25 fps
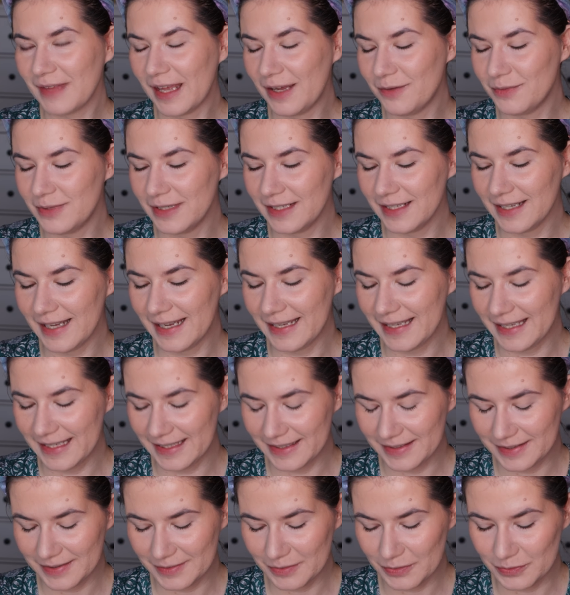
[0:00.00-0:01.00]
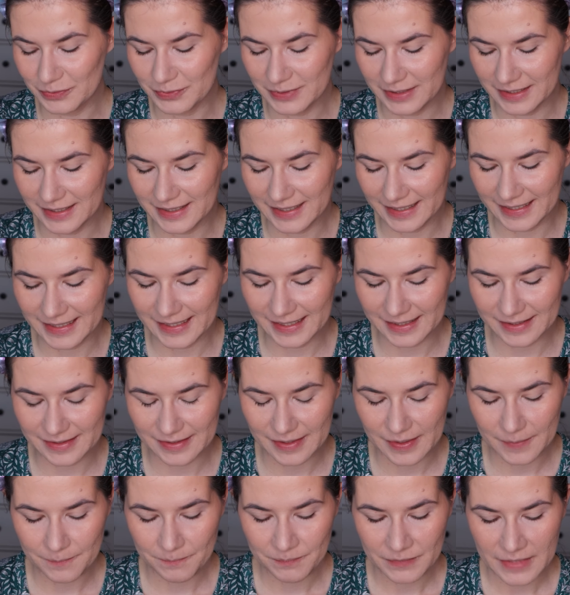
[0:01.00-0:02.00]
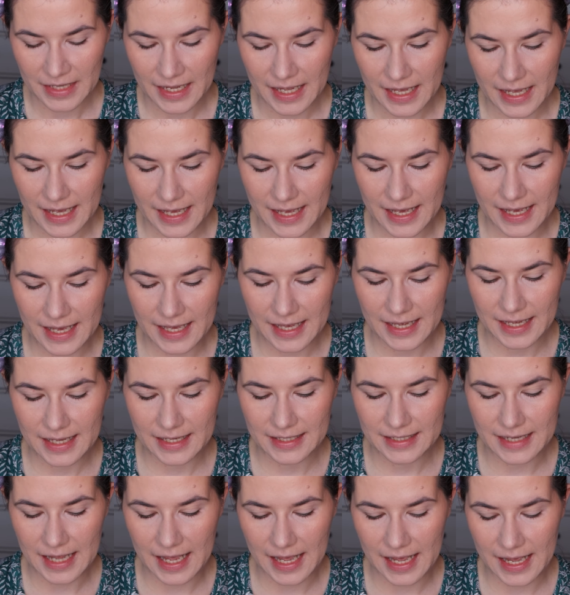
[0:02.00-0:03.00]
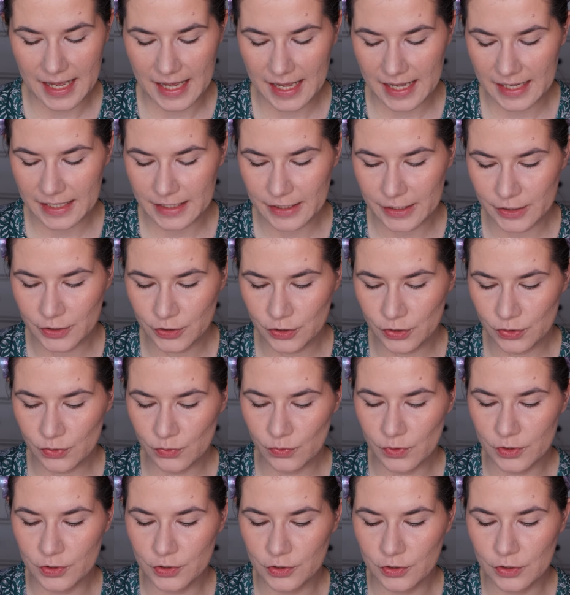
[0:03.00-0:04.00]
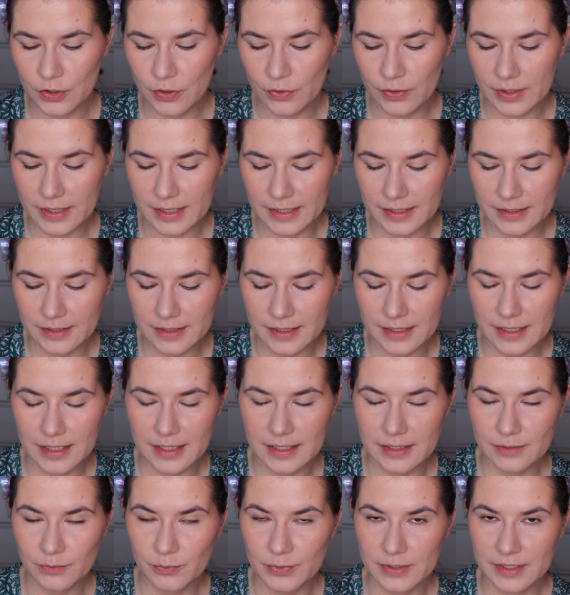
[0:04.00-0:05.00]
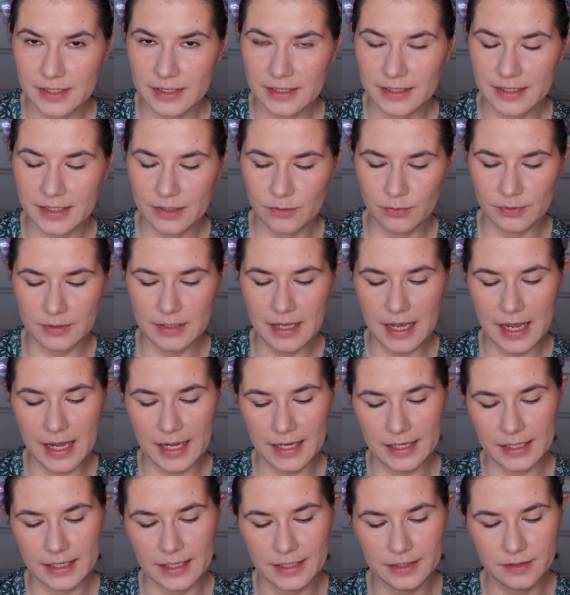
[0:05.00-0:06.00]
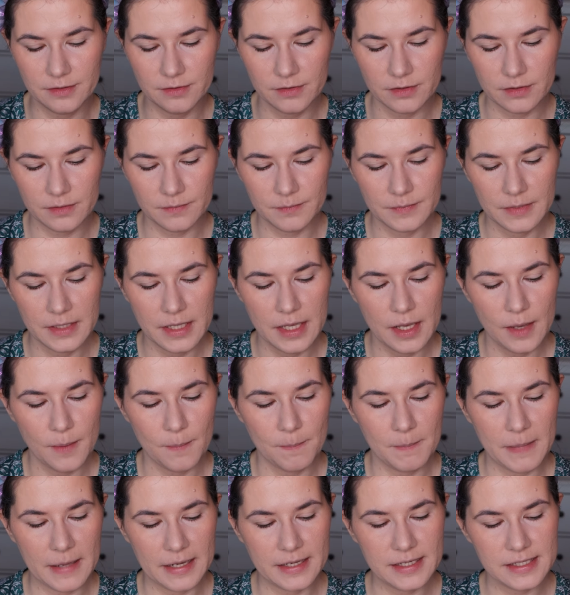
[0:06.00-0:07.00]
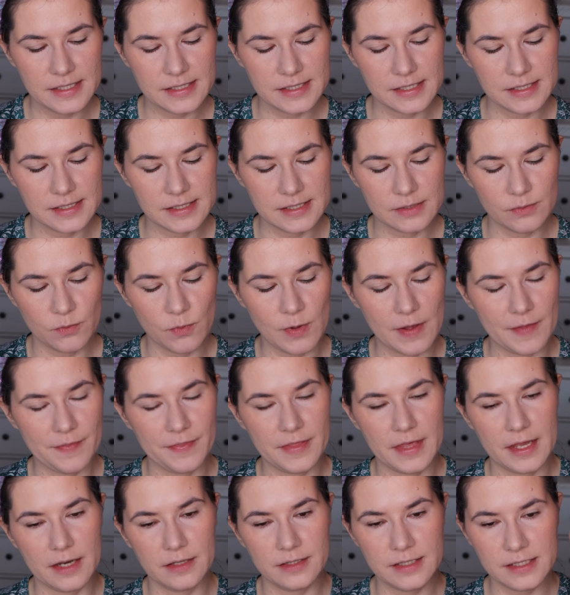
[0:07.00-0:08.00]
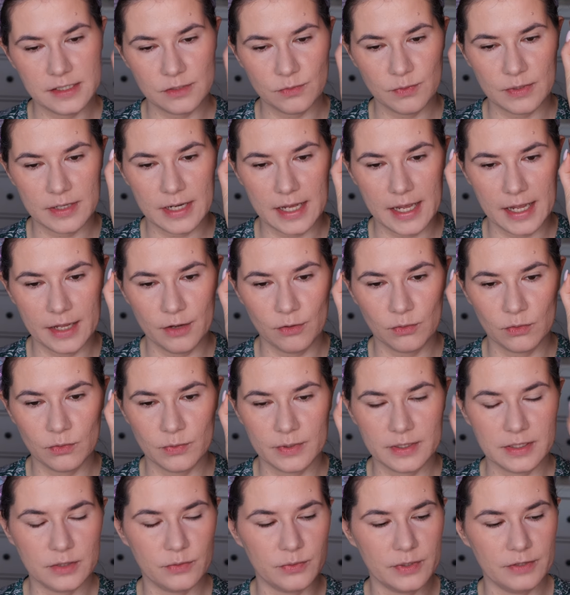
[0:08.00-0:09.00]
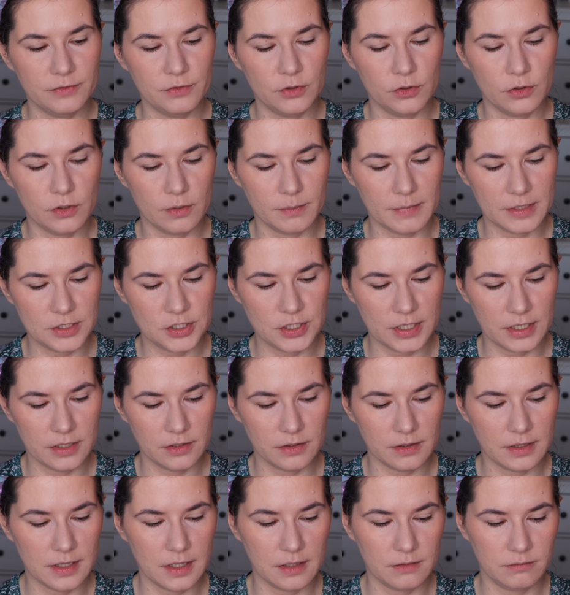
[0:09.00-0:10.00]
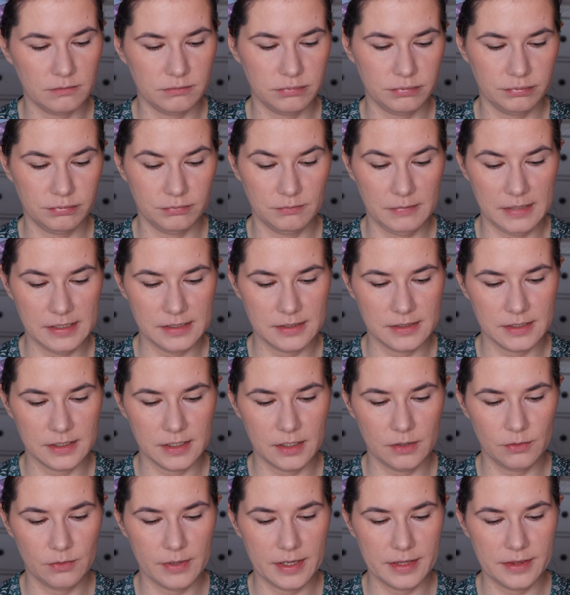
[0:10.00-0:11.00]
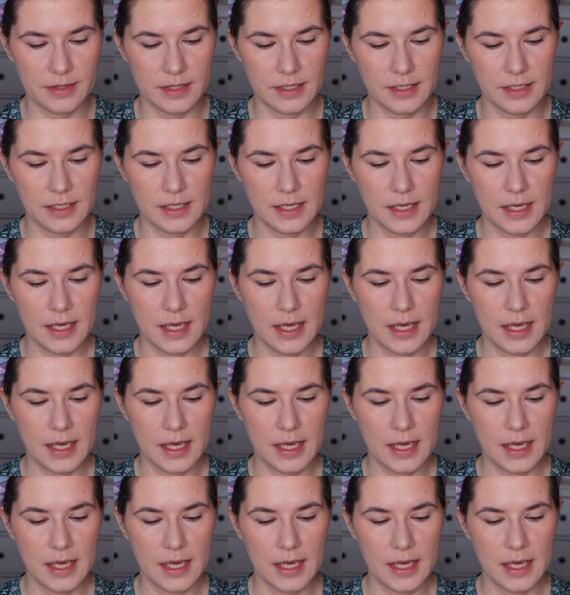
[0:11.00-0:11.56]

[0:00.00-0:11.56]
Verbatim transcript: I really like it. Really like it. And I do want to go in the with the liquid highlighter, but this is one that this one I already reviewed on my channel months ago, I think.